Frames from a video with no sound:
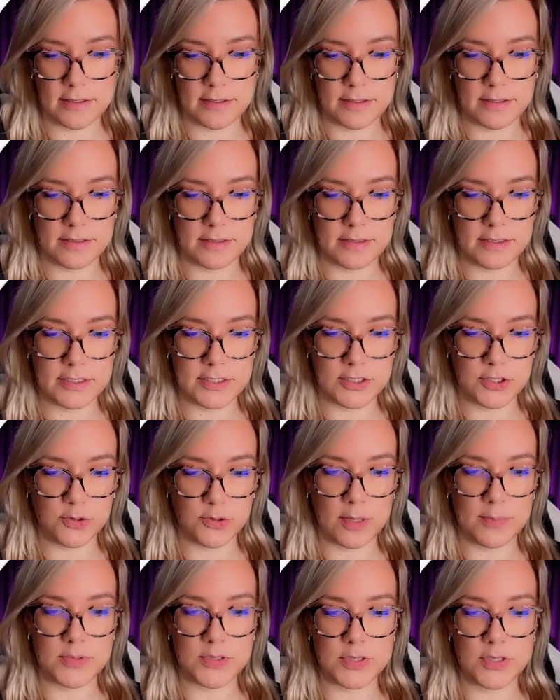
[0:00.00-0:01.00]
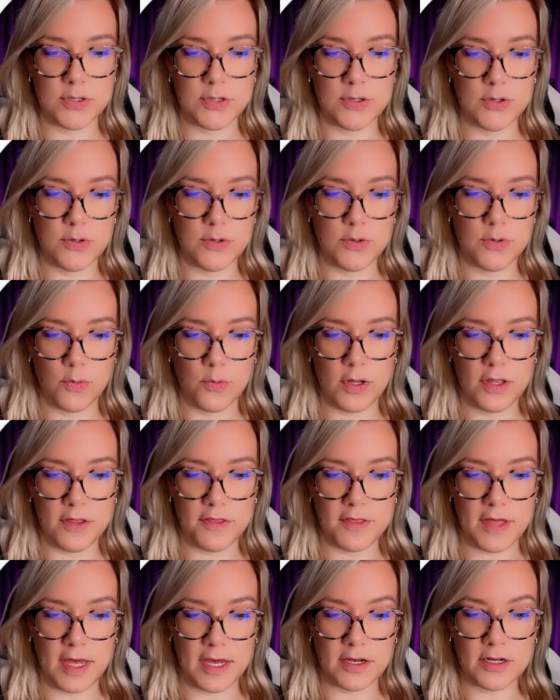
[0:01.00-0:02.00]
the script with a
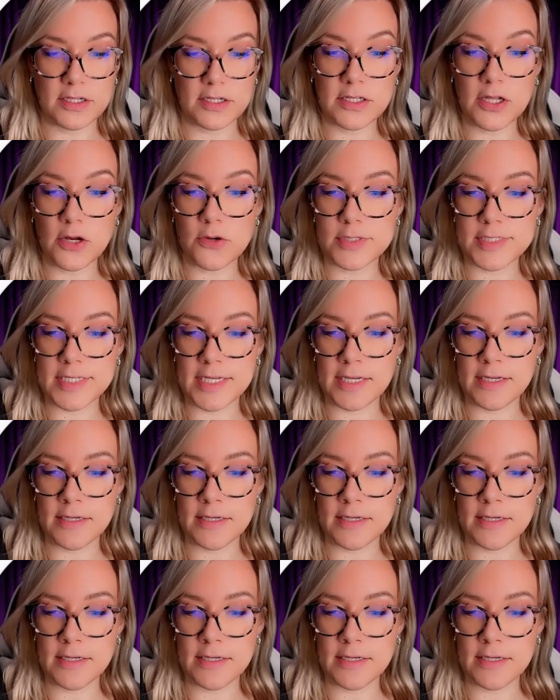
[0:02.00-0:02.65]
closing